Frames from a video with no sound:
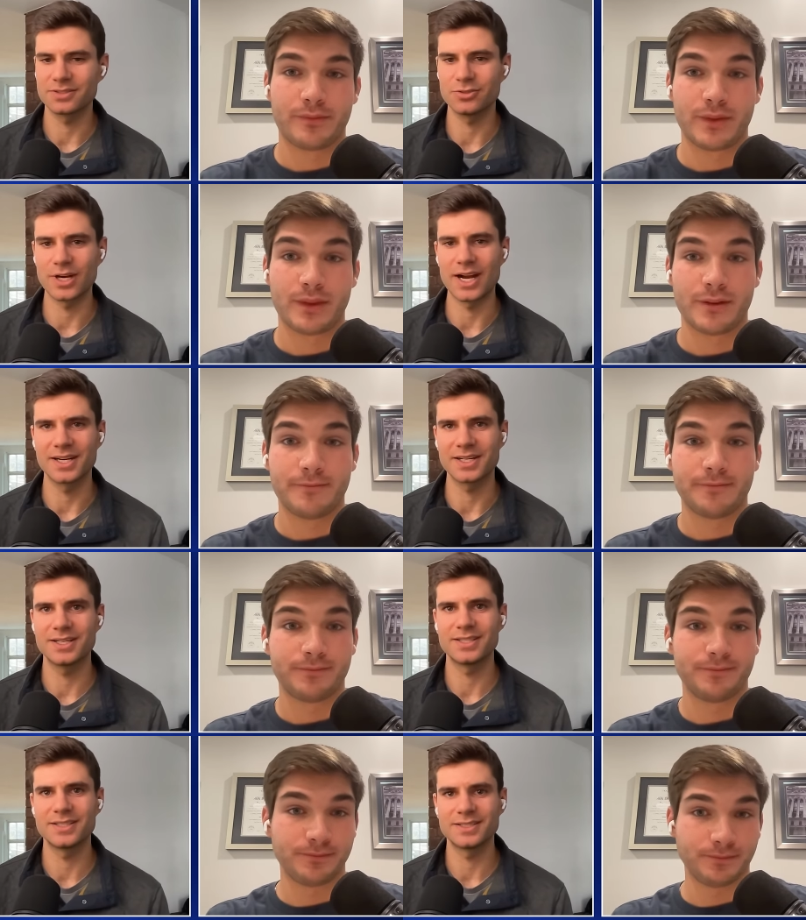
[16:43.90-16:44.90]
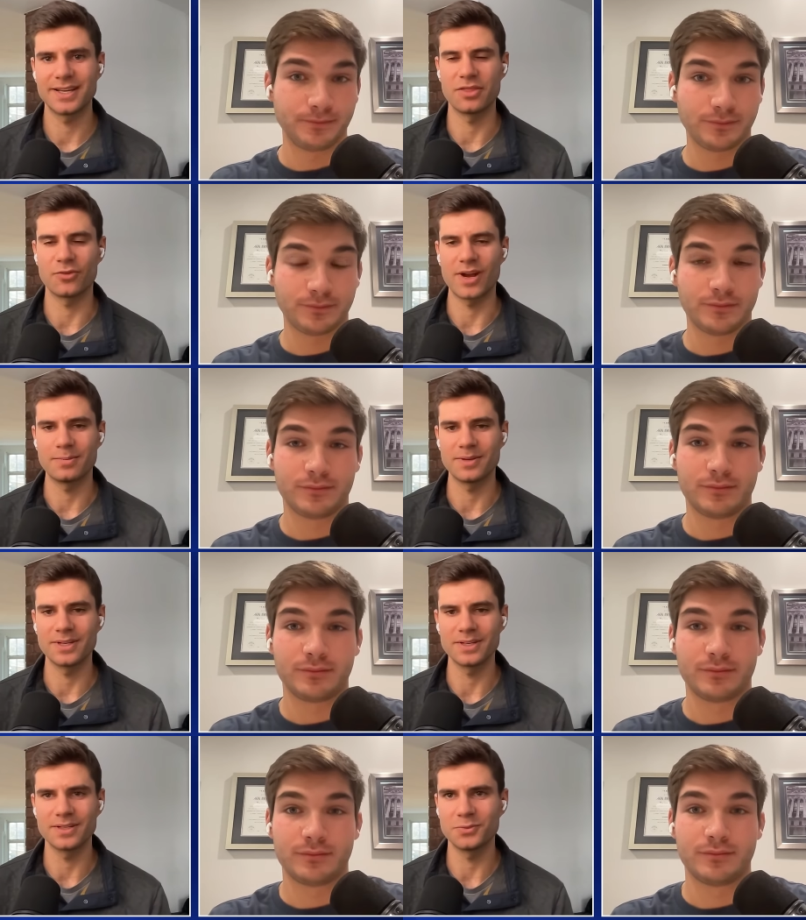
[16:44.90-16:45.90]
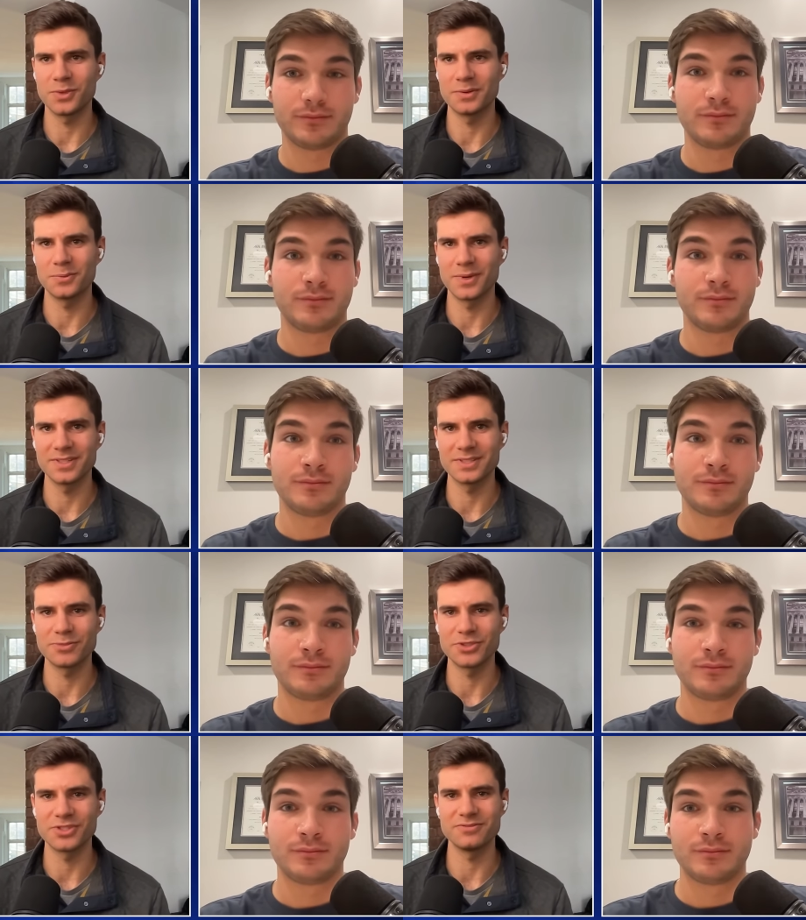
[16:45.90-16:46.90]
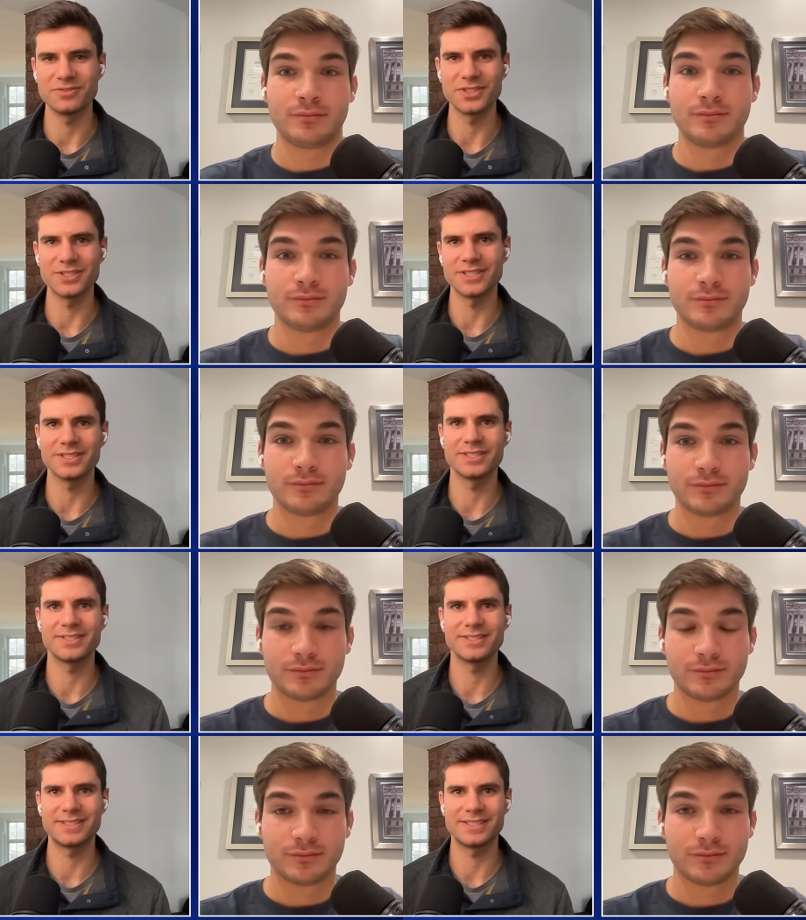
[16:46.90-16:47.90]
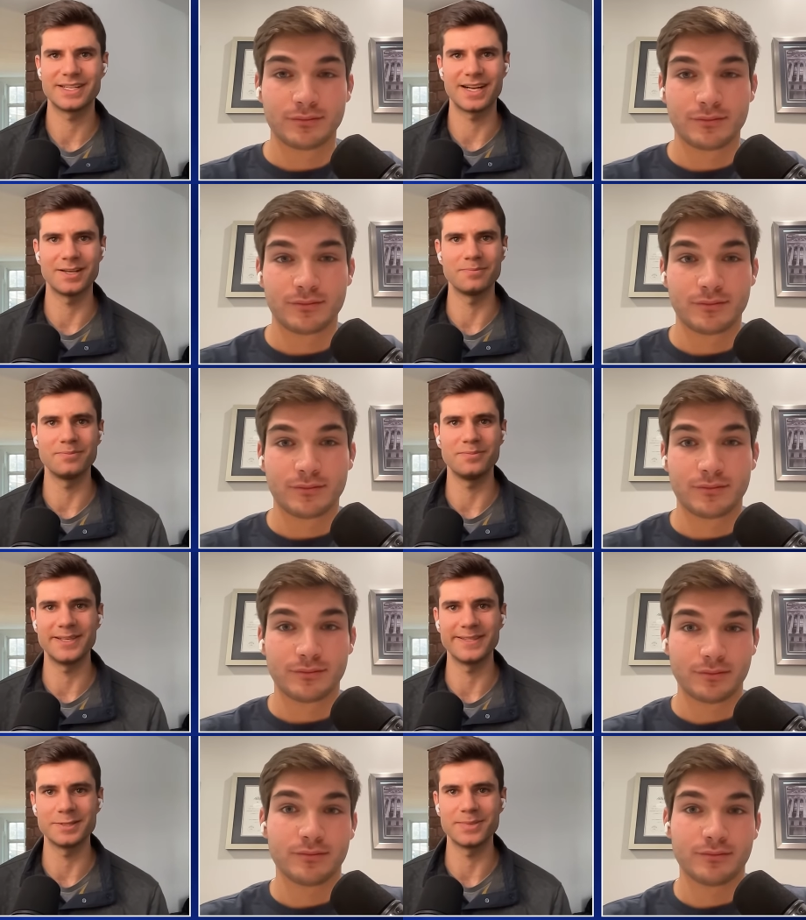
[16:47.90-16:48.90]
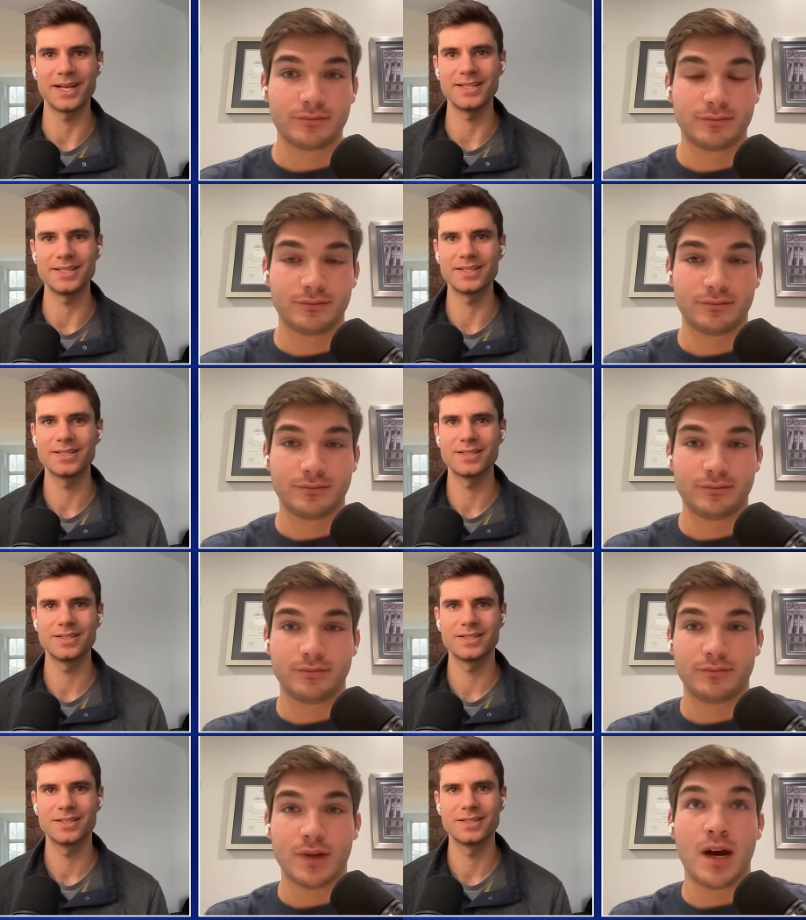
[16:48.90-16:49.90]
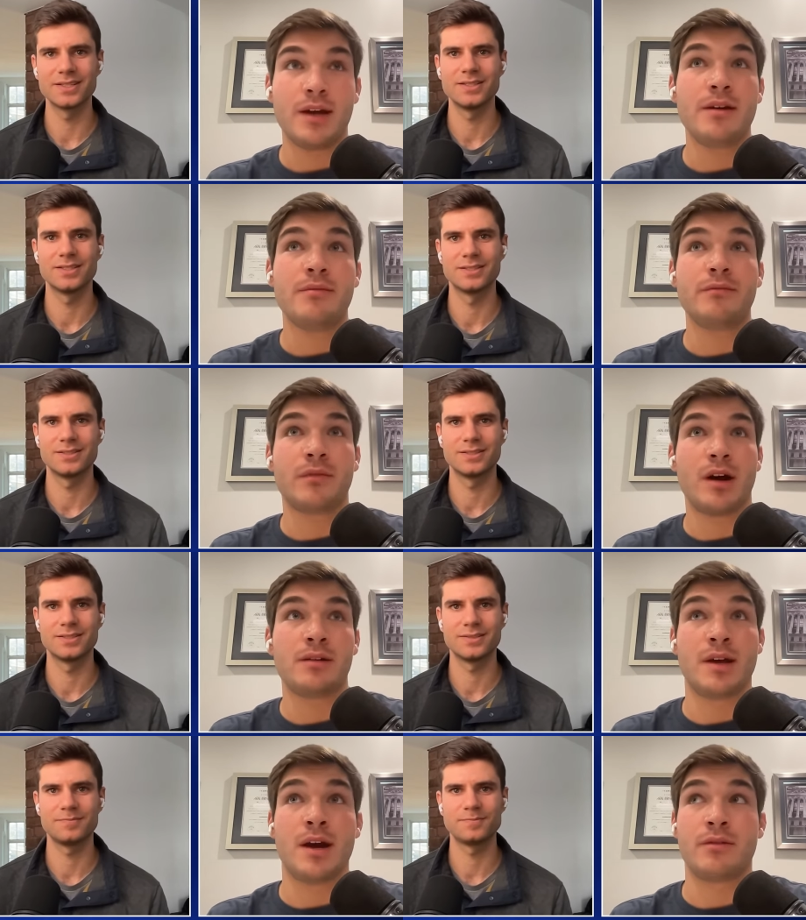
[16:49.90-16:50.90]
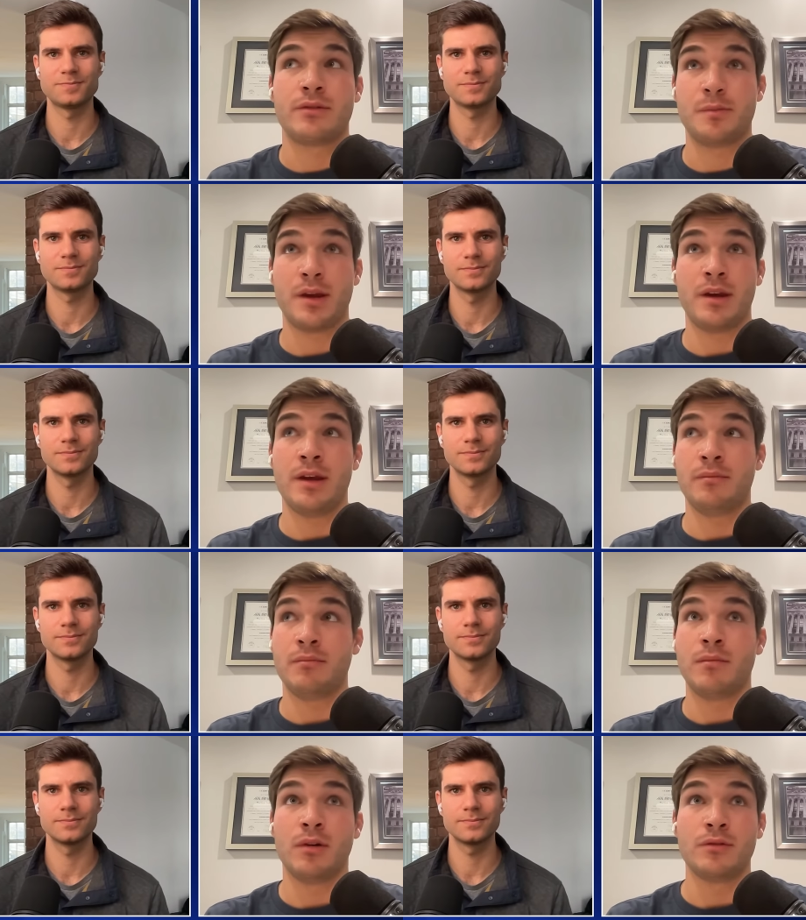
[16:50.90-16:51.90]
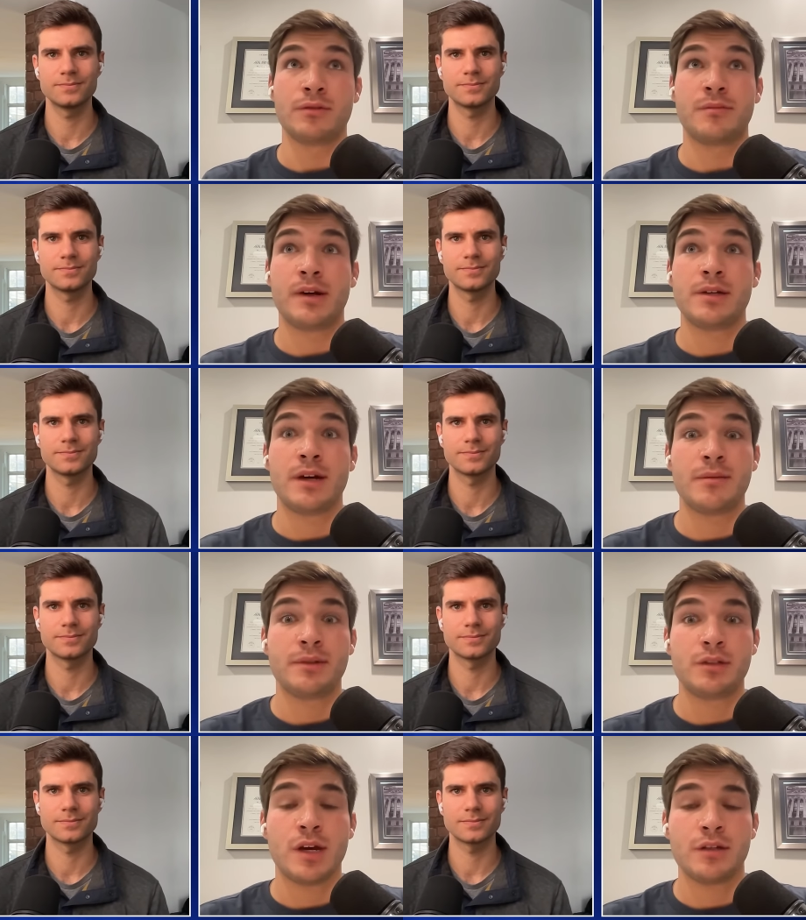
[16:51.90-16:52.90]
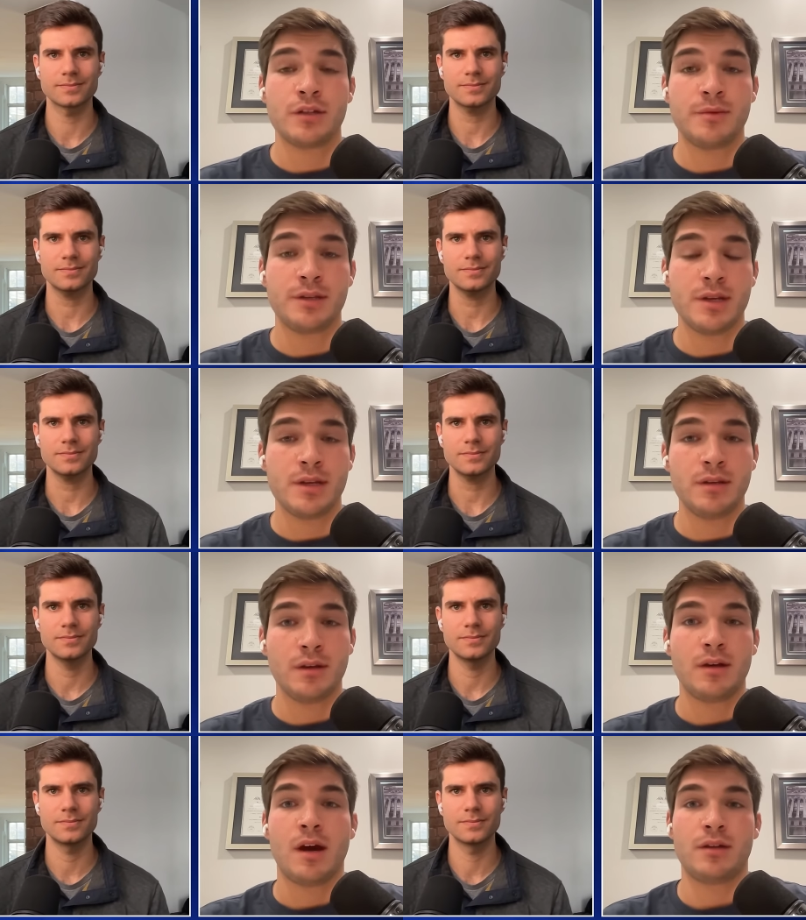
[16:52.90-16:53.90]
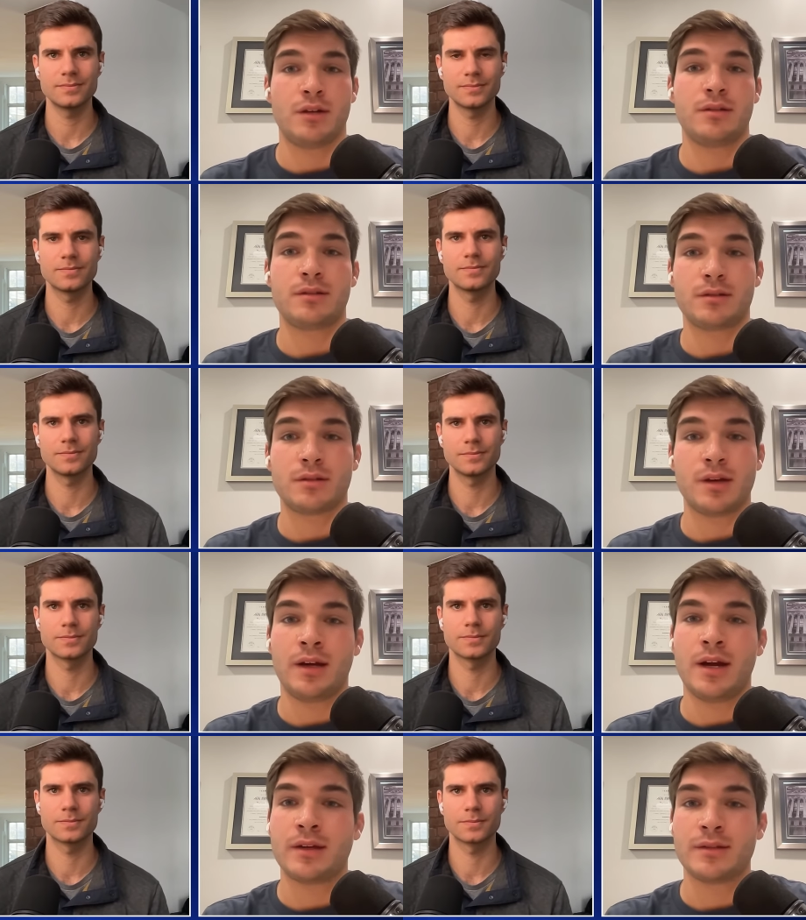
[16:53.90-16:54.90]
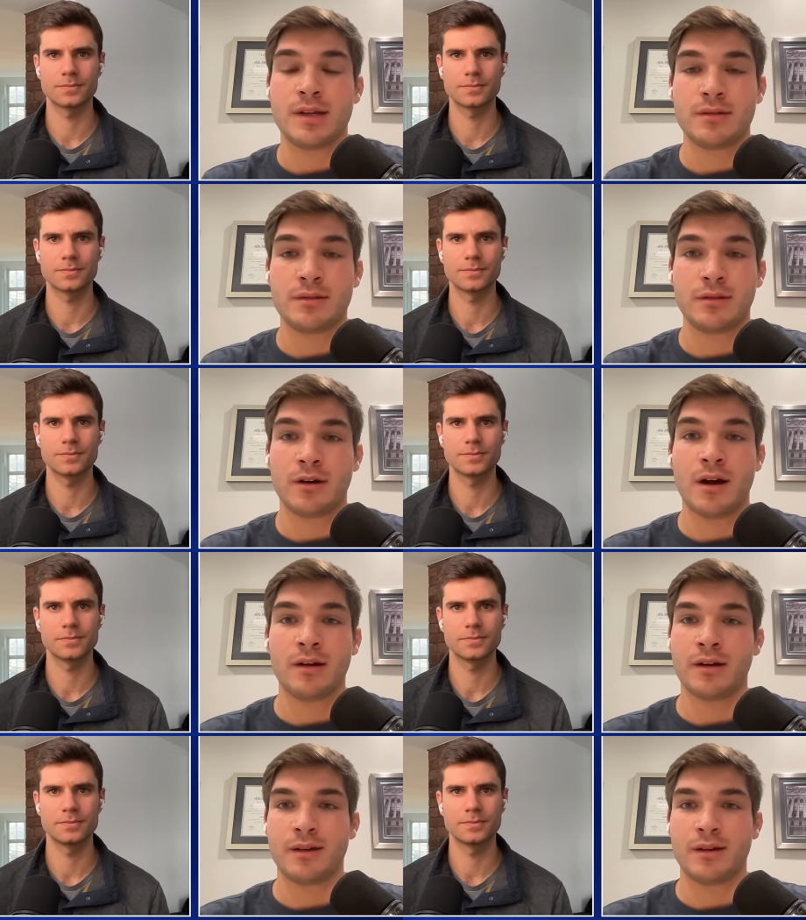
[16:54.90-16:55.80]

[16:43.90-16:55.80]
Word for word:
Speaker 1: Grok, Anthropic? Where where is most of your time being spent?
Speaker 2: I am right now spending most of my time in ChatGPT. I just got access to Grok. I,